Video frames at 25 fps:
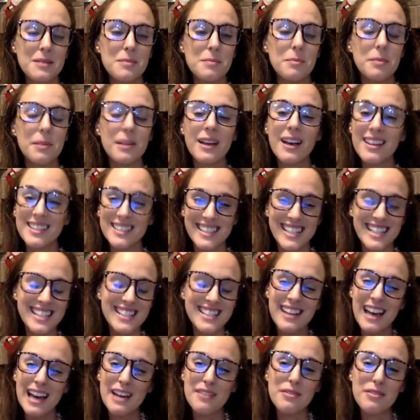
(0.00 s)
Because this
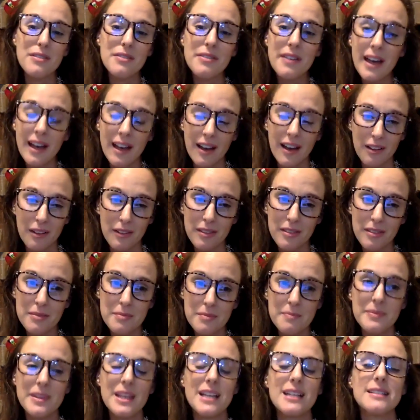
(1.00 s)
life of health
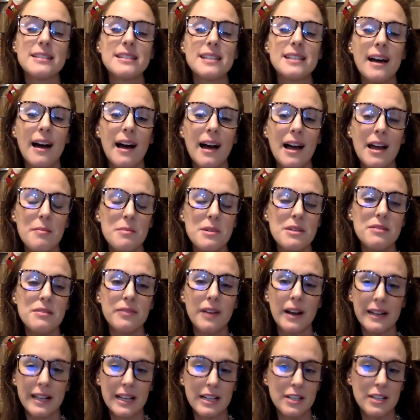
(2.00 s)
and time and
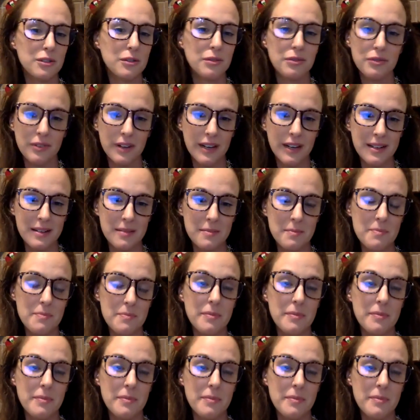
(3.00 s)
financial freedom